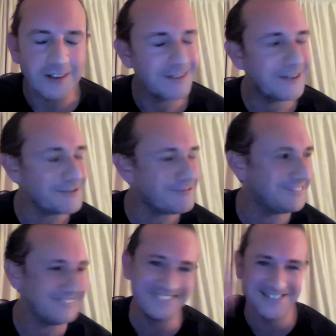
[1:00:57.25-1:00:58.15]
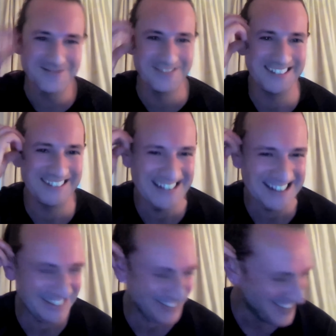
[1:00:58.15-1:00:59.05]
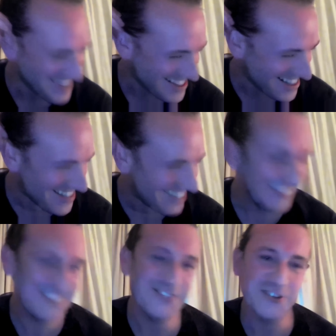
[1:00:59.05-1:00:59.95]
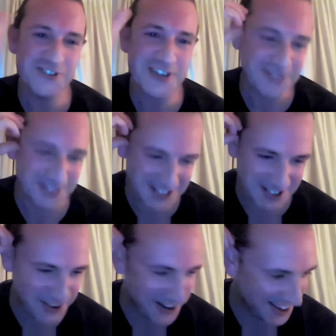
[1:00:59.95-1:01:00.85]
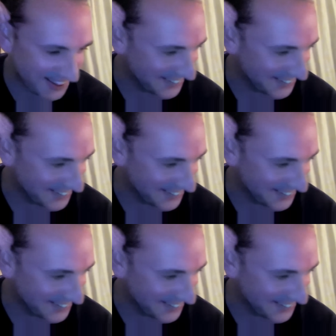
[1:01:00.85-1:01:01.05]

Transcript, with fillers: And I thought, that's, not, that's not the chief concern here.